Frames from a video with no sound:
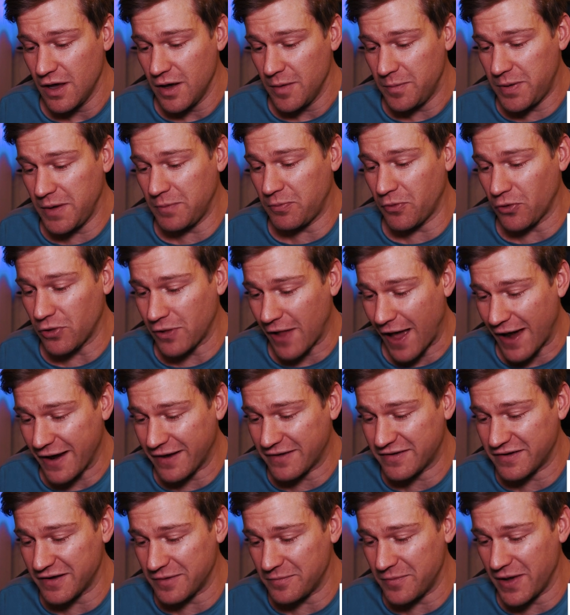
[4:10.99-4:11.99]
People
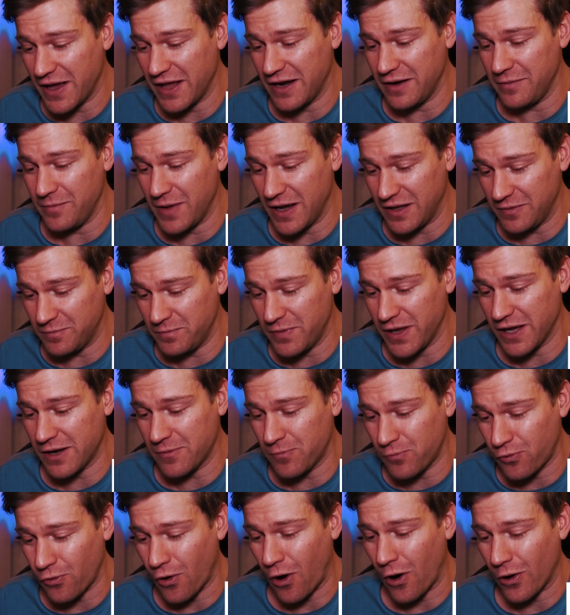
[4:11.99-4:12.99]
liked him and he made big
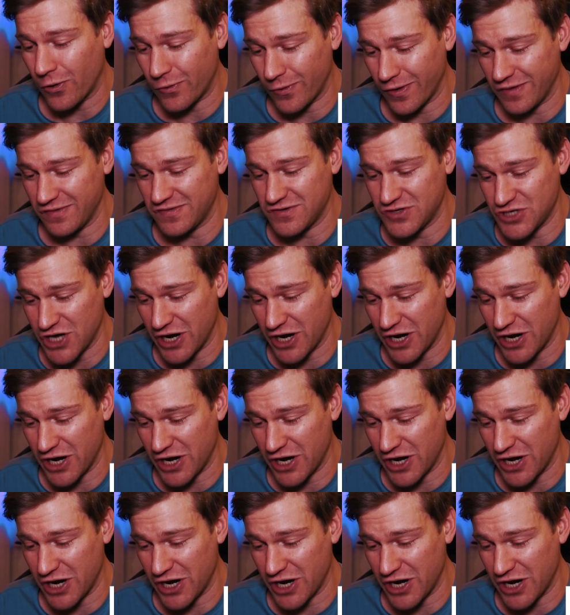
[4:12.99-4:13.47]
progress